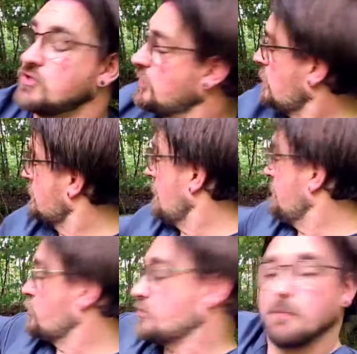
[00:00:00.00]
a lot of time is
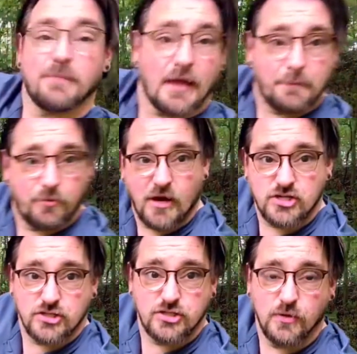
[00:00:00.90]
just applying
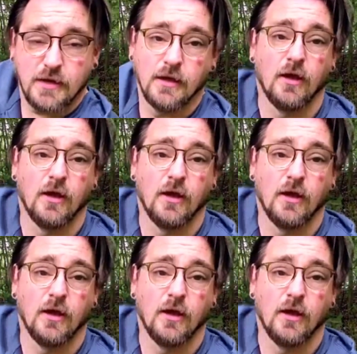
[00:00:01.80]
pressure to it